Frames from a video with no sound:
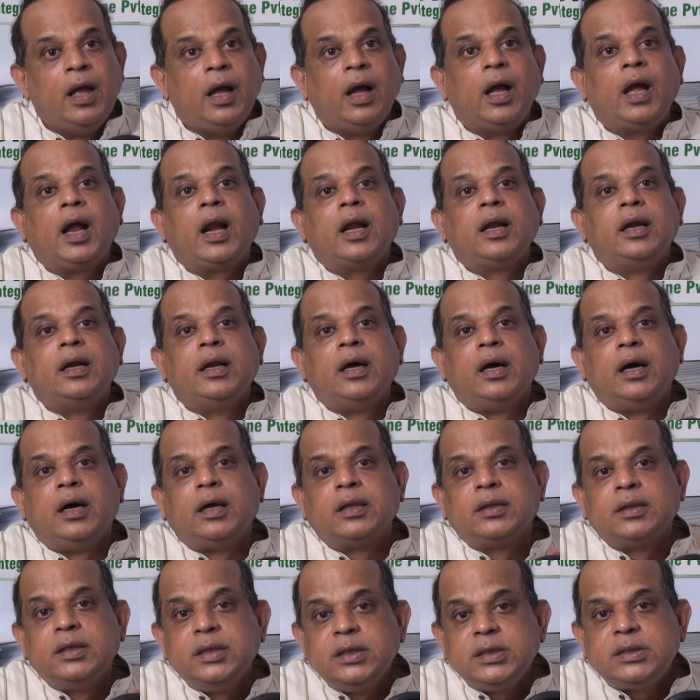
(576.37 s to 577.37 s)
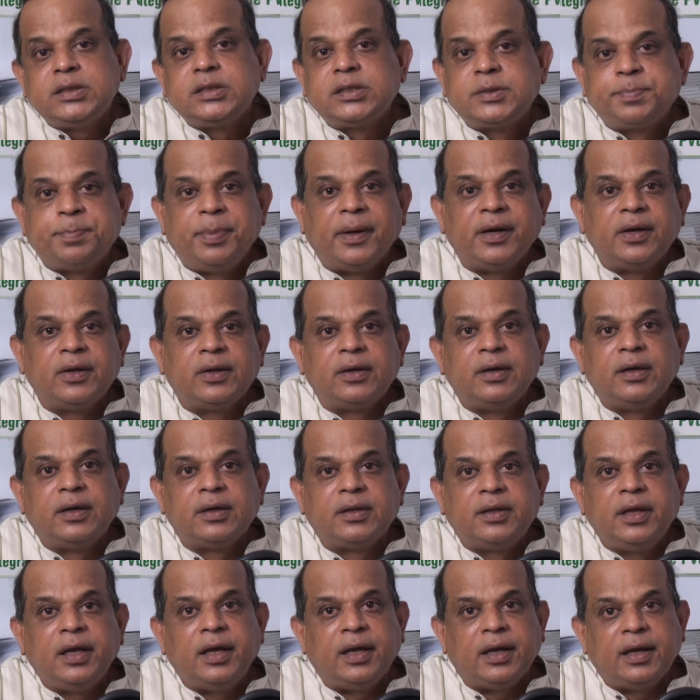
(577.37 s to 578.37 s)
And this particular
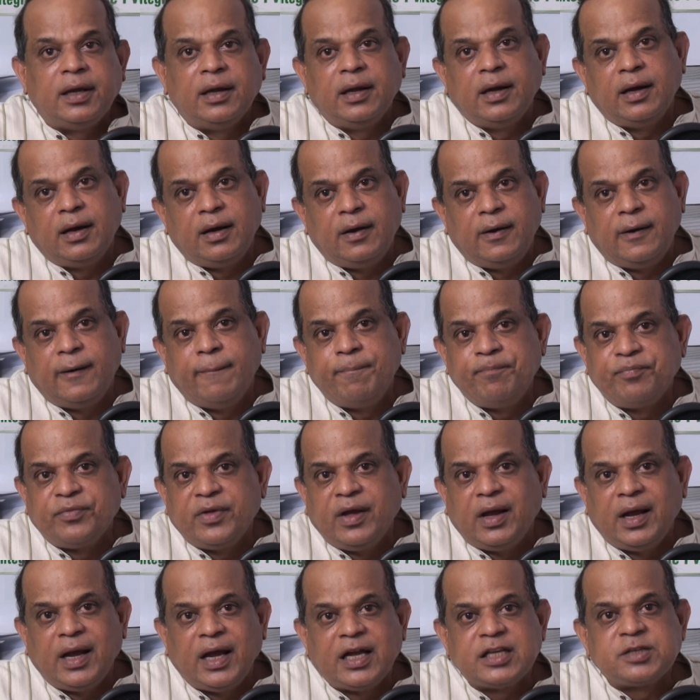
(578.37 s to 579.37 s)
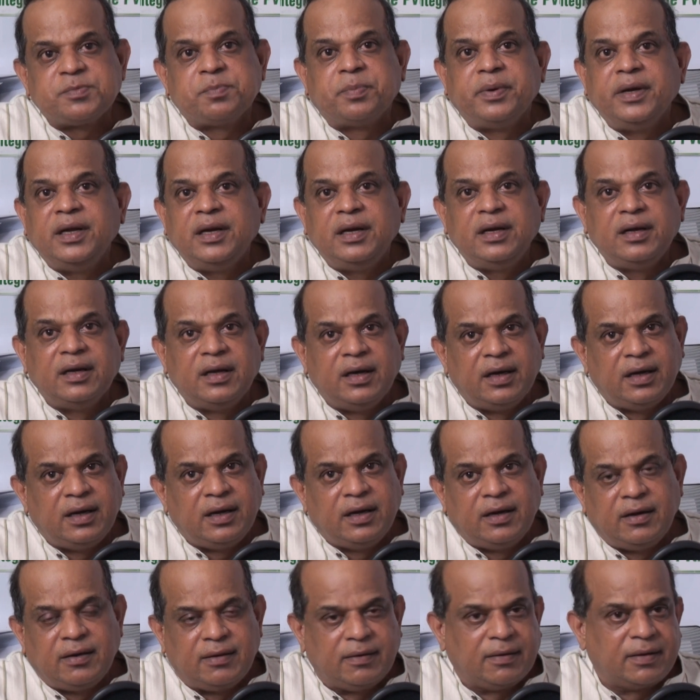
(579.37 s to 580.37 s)
thing has been
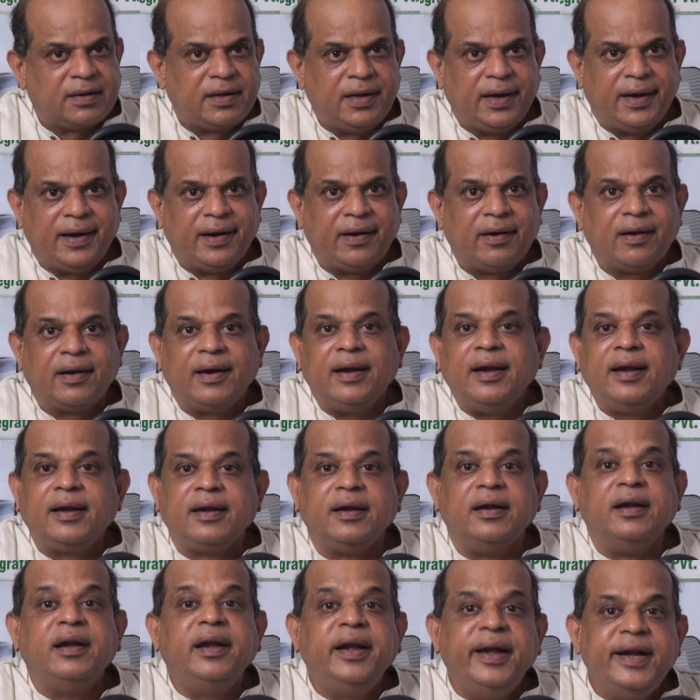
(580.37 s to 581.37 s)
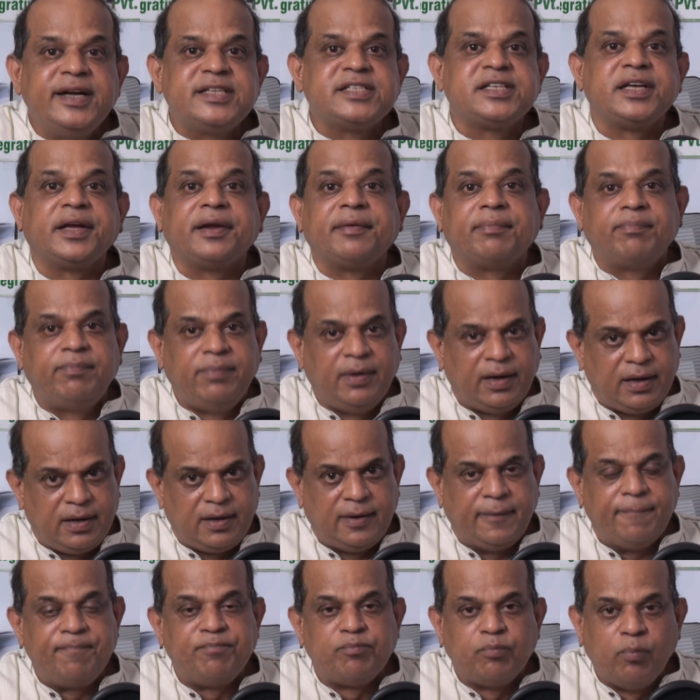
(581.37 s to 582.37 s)
it needs a
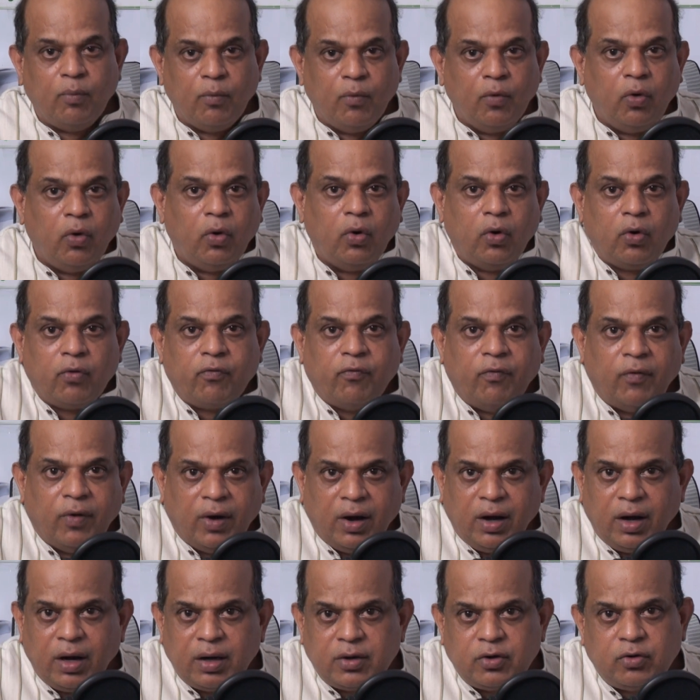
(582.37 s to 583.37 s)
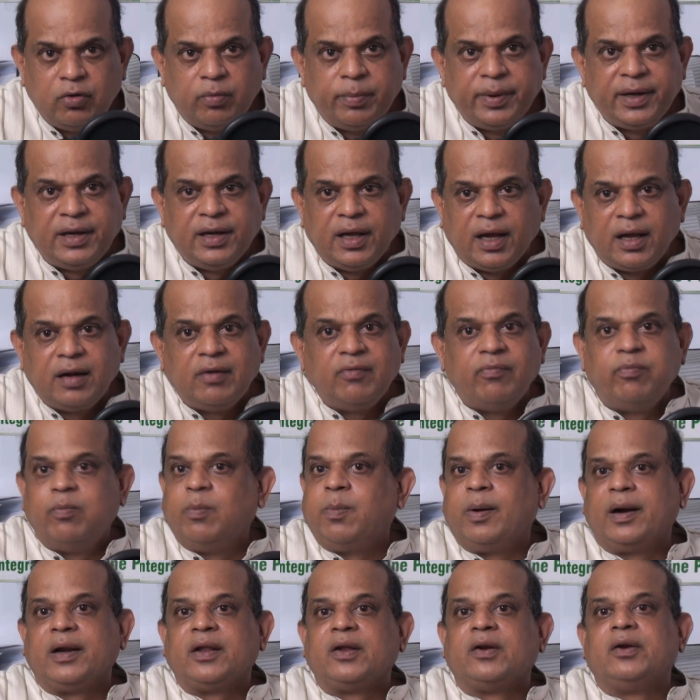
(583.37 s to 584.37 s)
more work to be done,
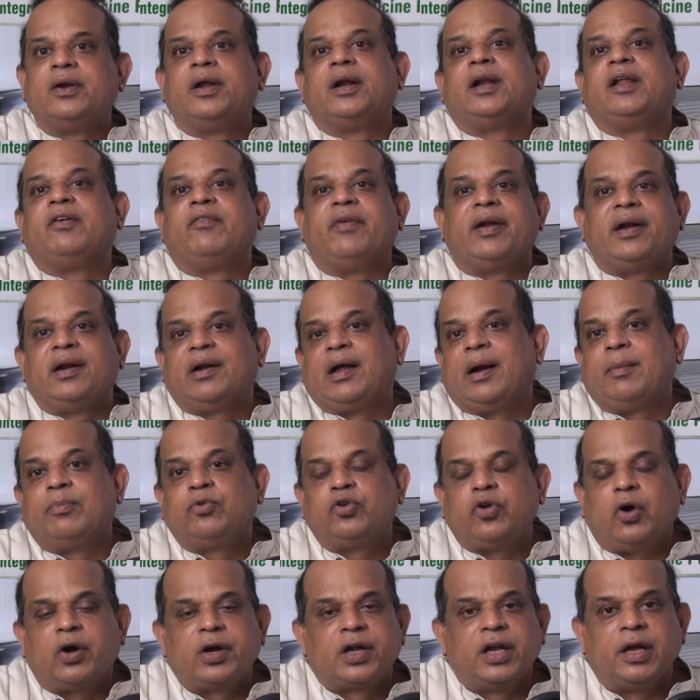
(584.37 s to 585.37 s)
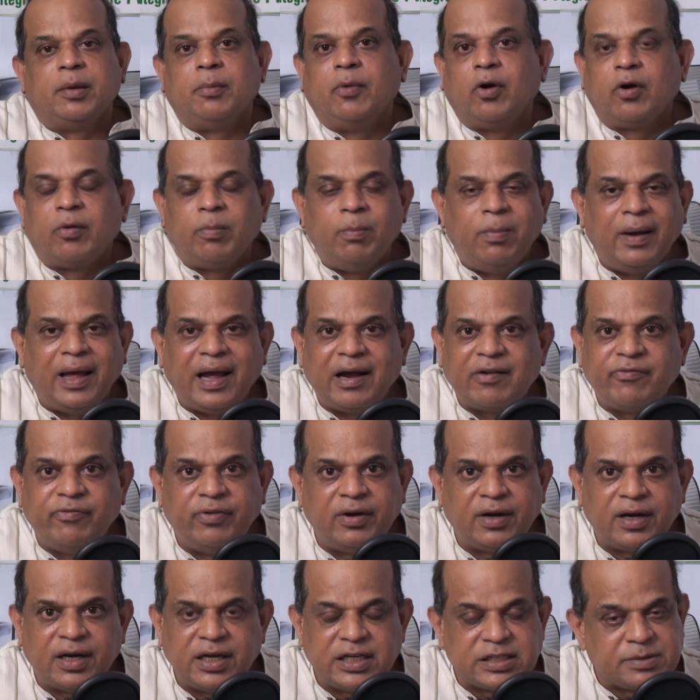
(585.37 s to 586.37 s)
particularly when I'm talking about black
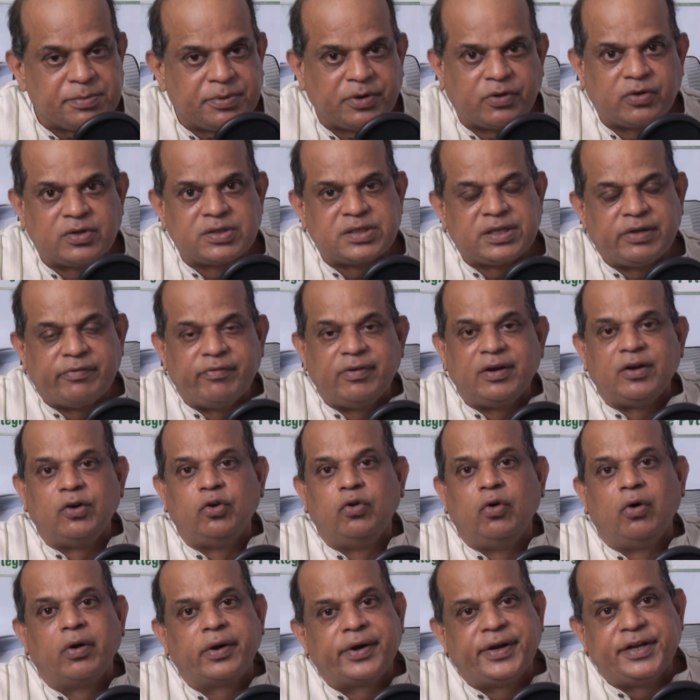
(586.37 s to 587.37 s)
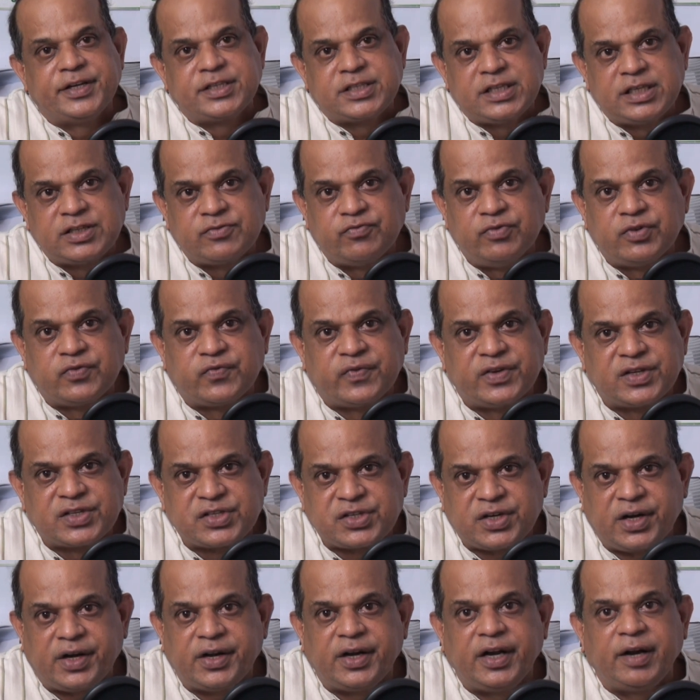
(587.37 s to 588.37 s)
fungus, because there were no cases which were
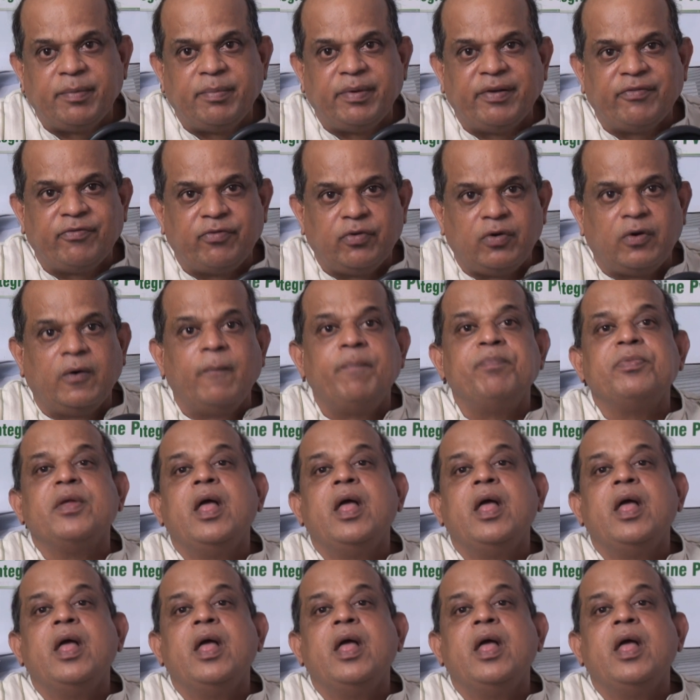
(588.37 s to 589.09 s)
studied before.